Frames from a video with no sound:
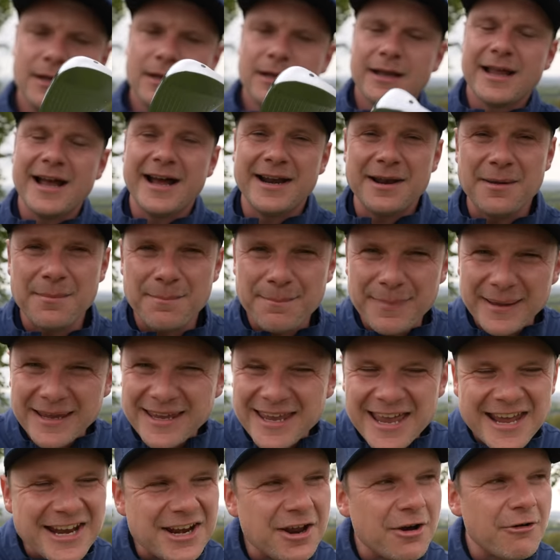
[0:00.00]
kind of
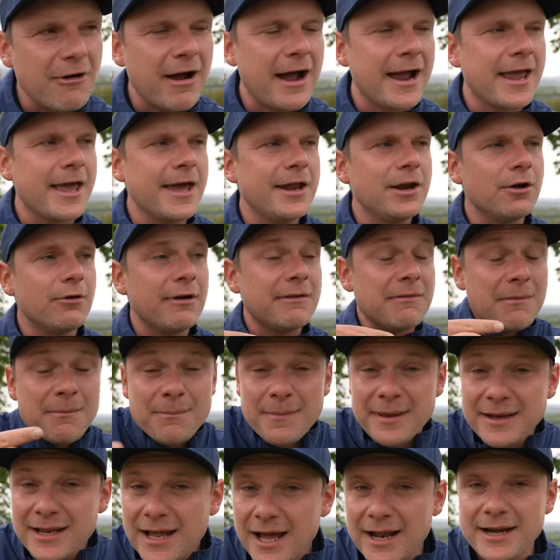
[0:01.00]
beginner iron or even
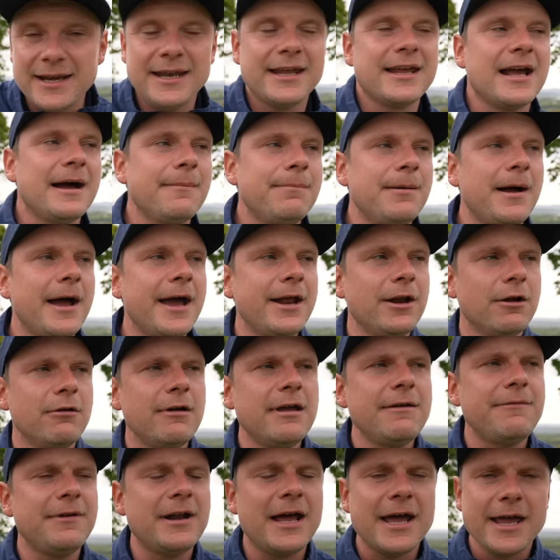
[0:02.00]
mid handicap iron or
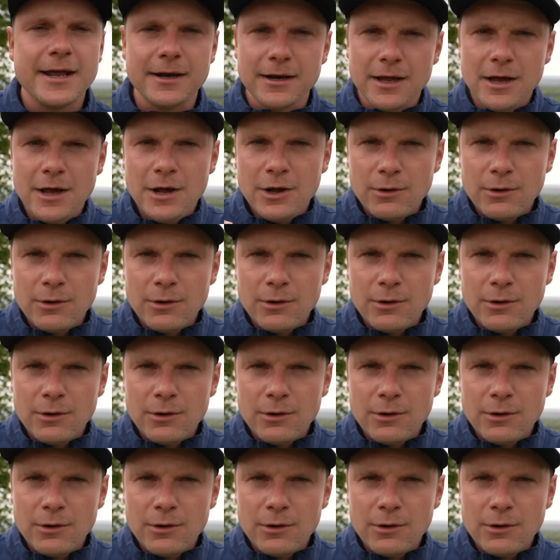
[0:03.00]
even iron